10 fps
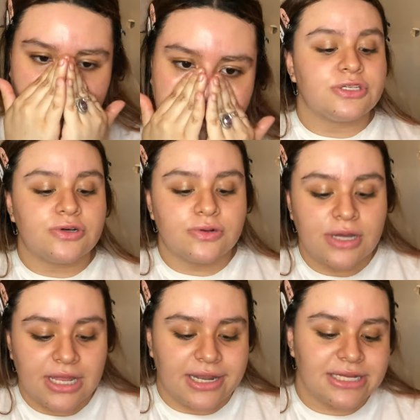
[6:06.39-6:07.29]
So
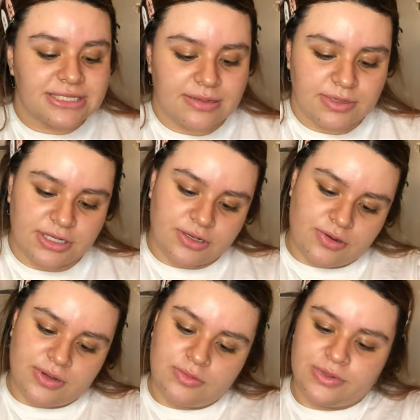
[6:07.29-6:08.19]
next I'm gonna
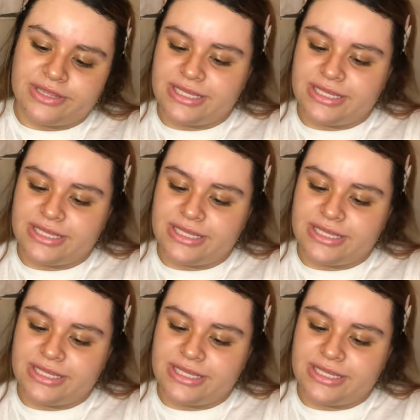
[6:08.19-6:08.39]
go in with